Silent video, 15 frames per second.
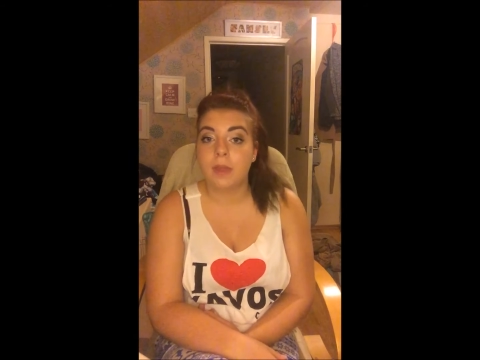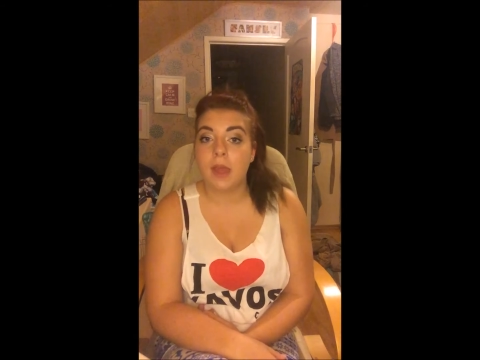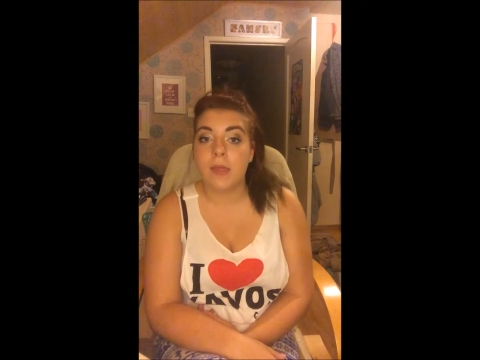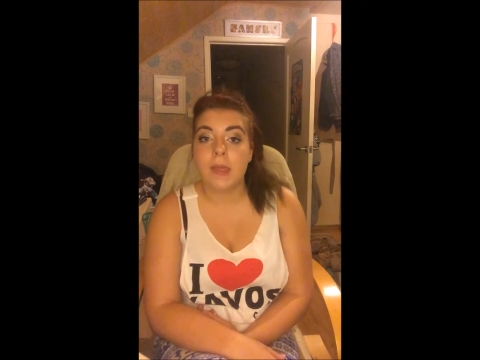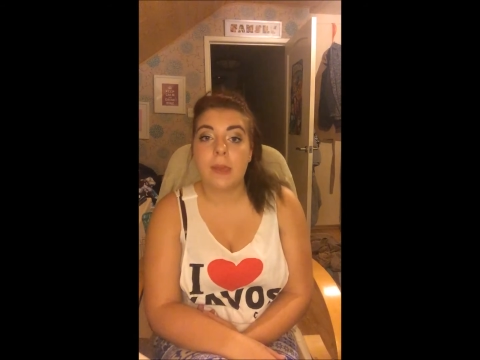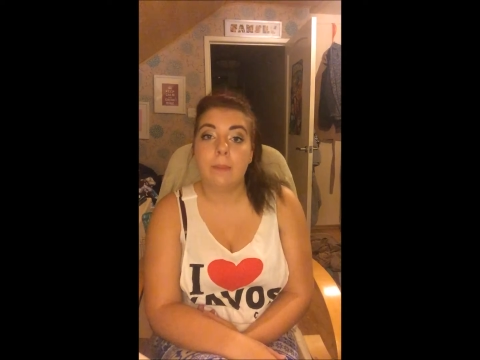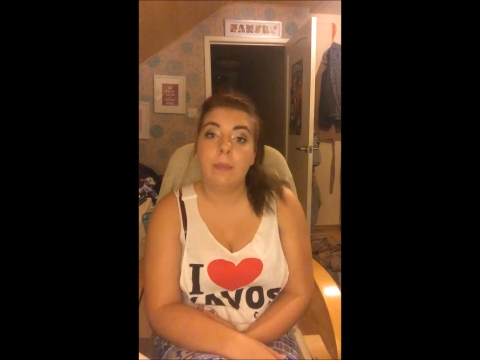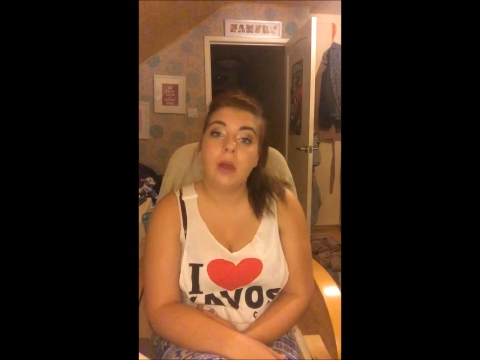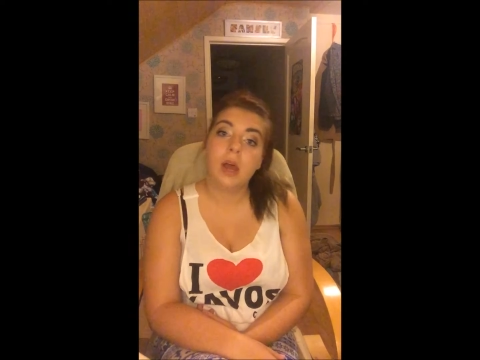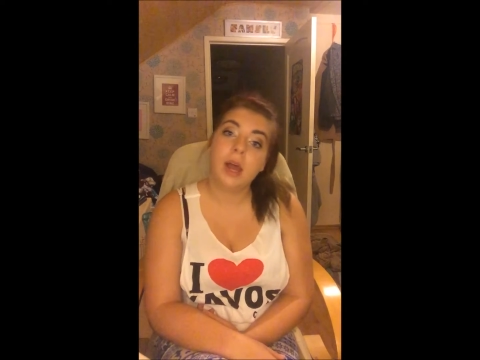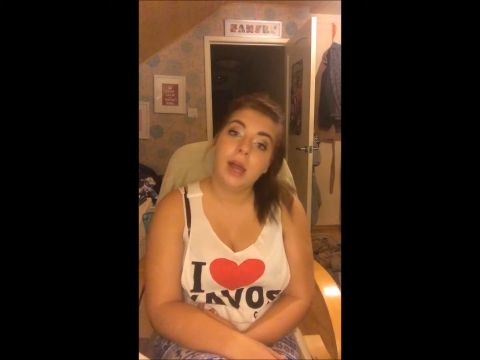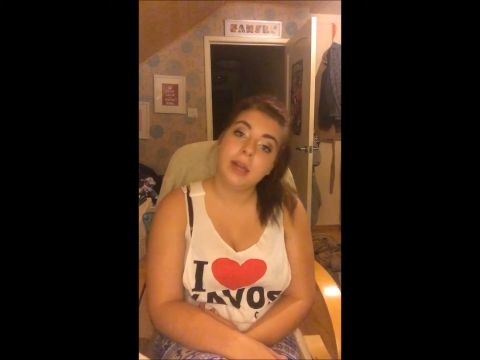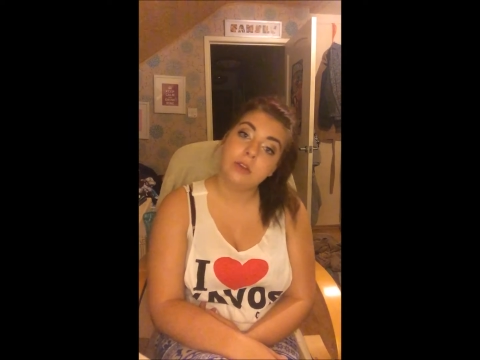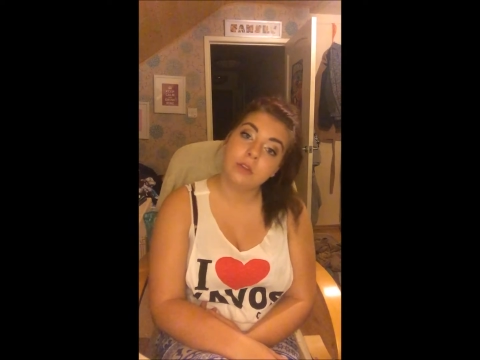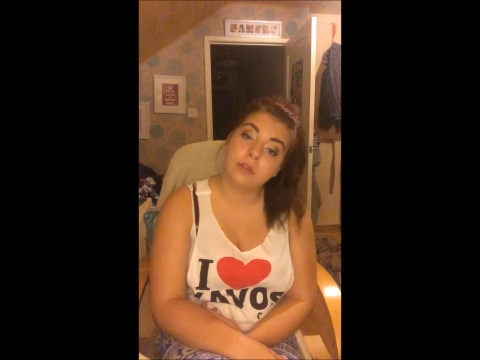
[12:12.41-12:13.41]
and then put
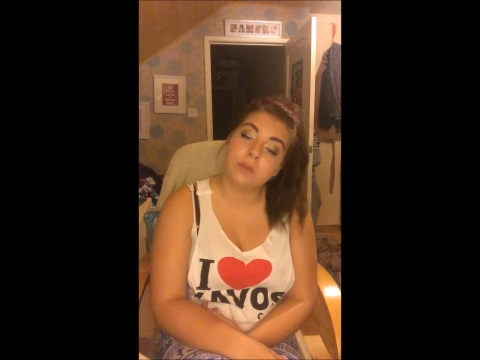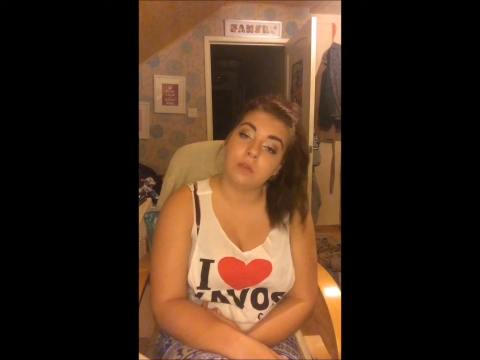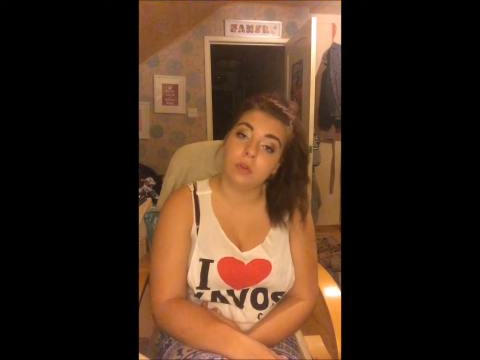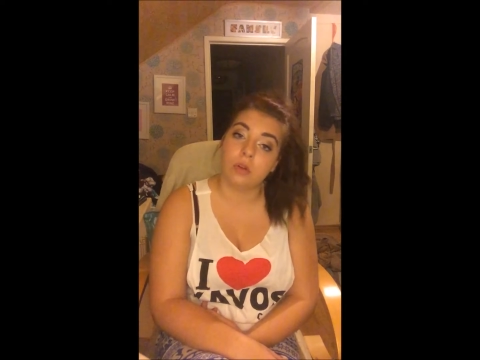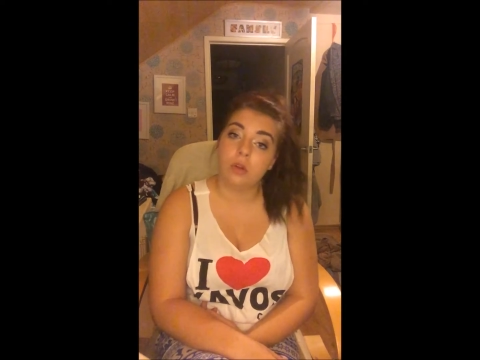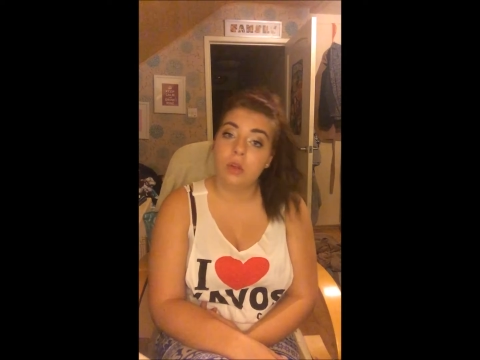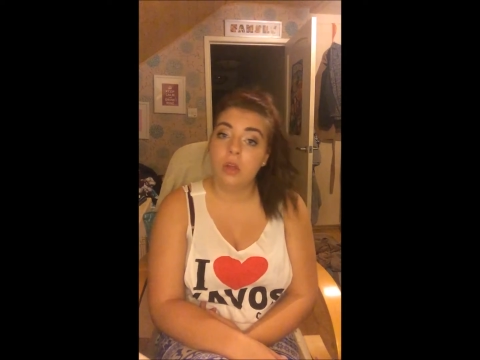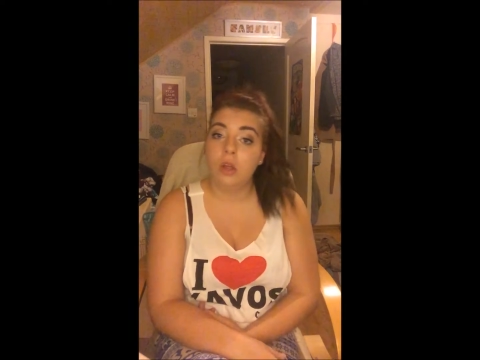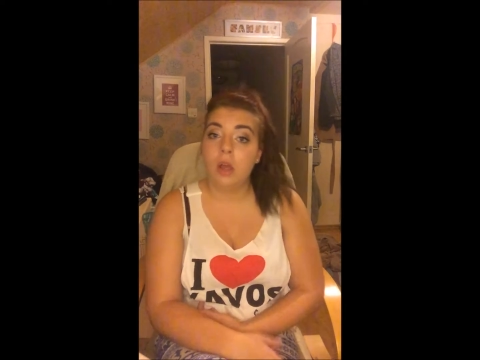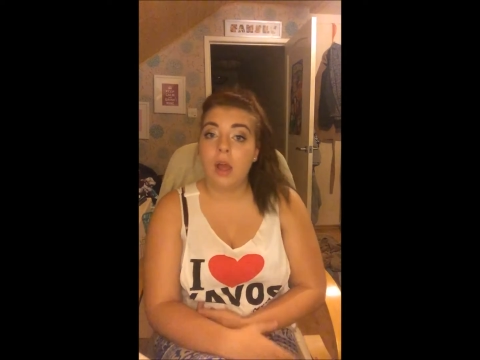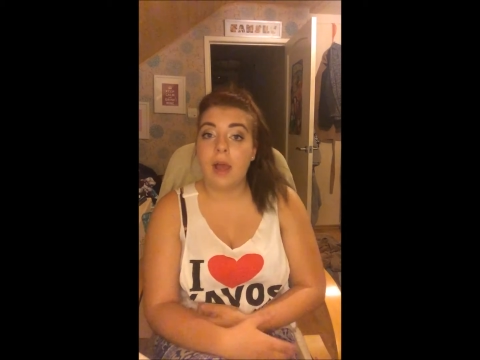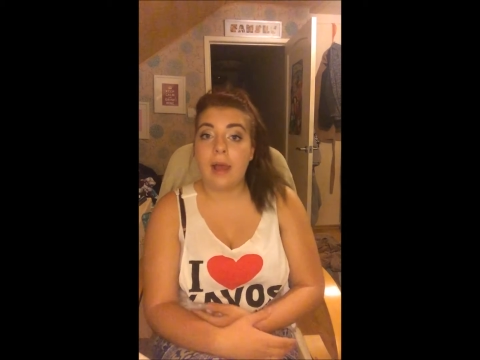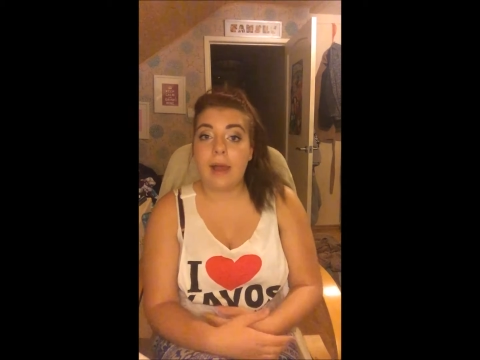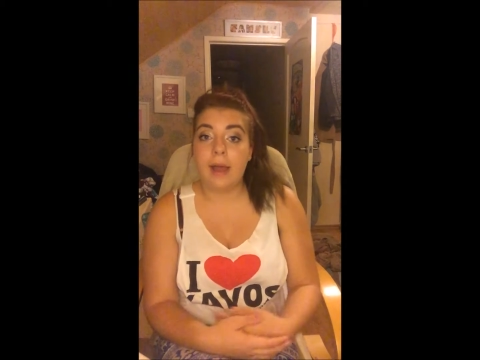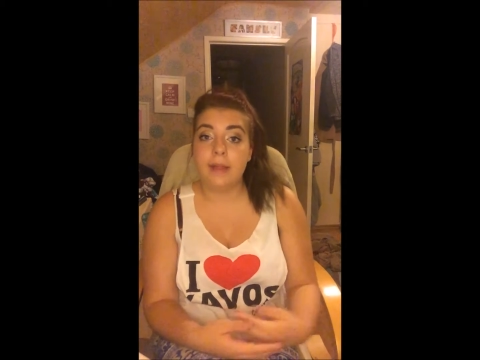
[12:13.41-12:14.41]
her head on the floor,
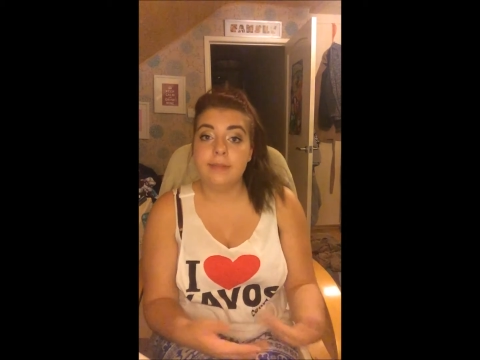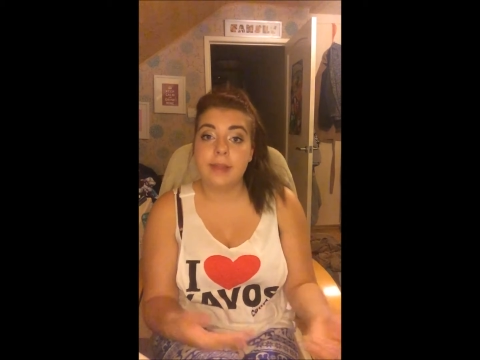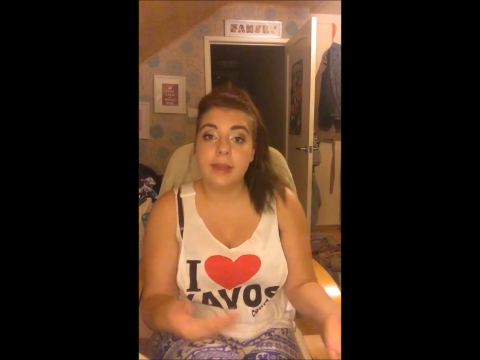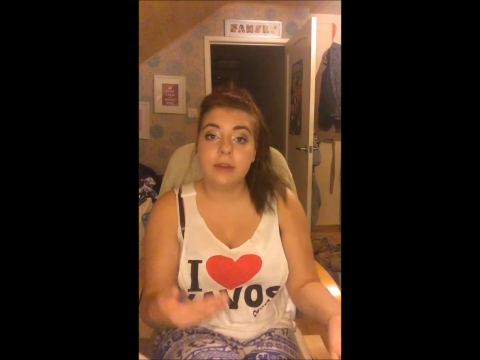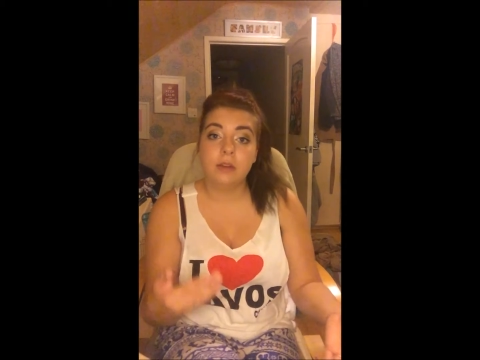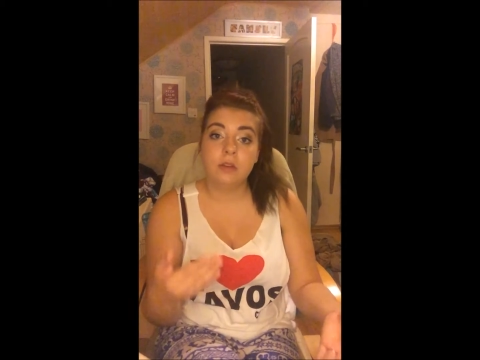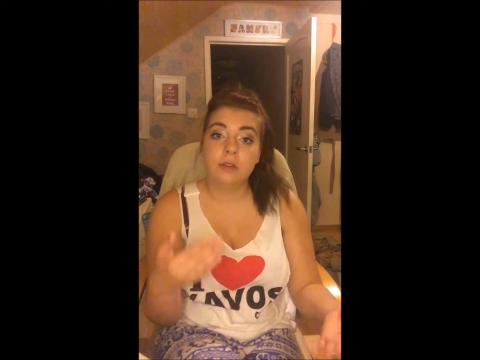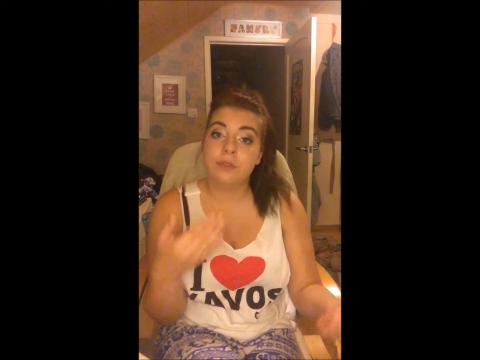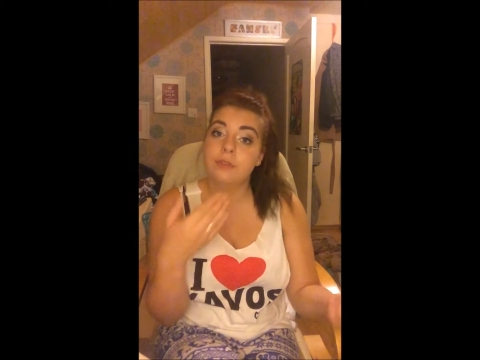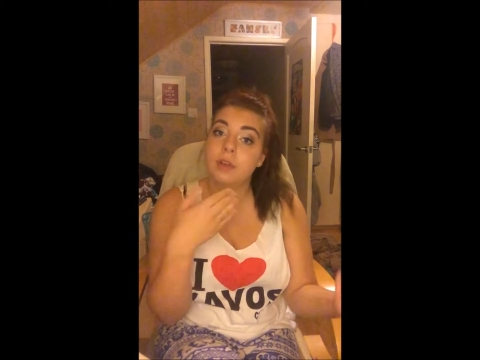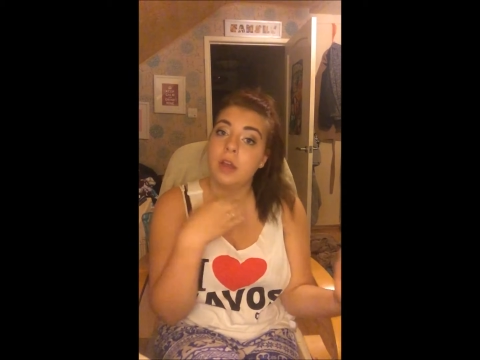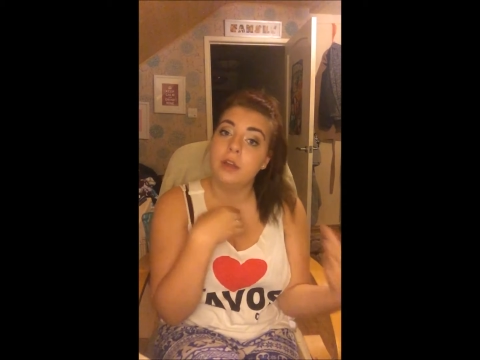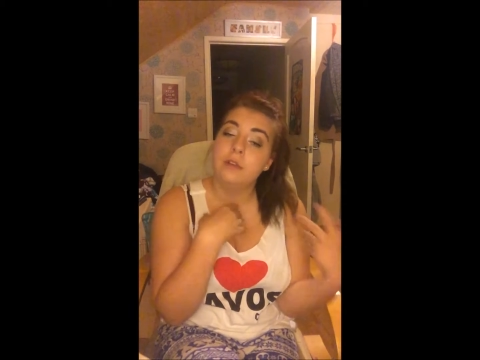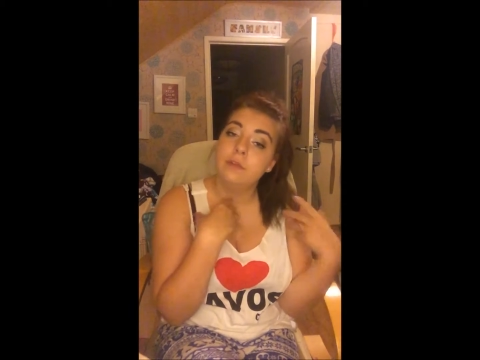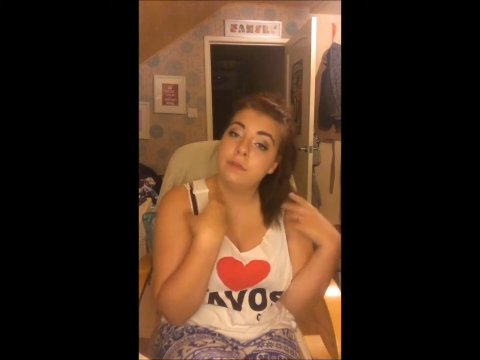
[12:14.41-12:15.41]
and then
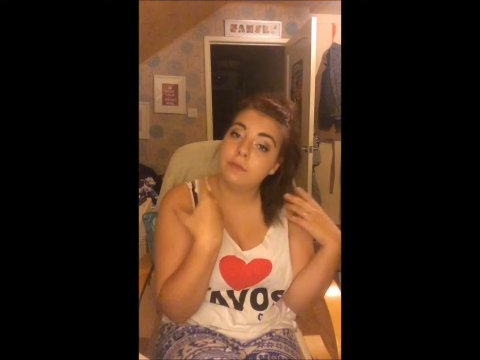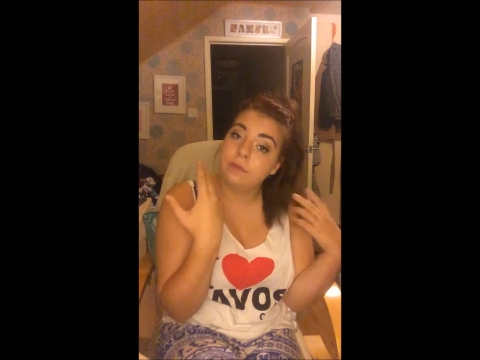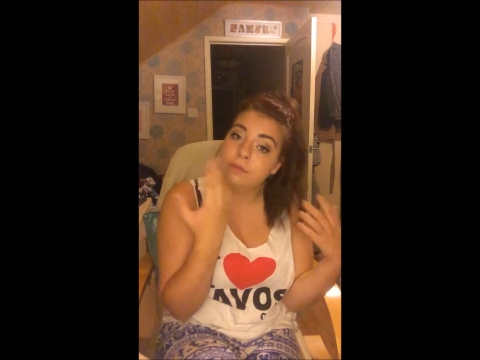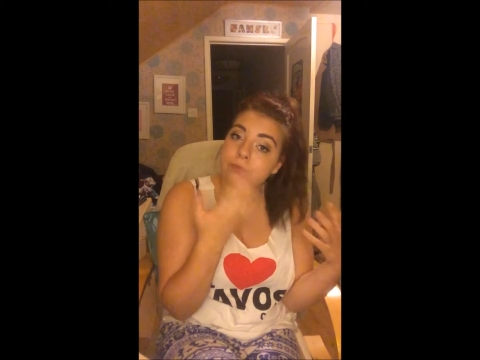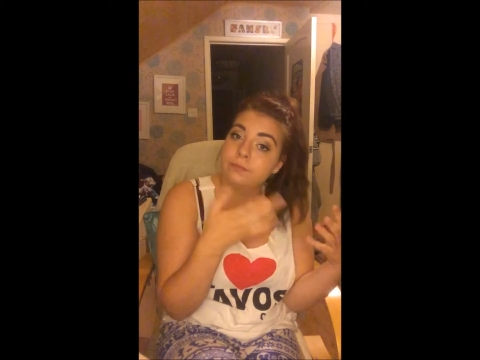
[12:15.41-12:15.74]
kind of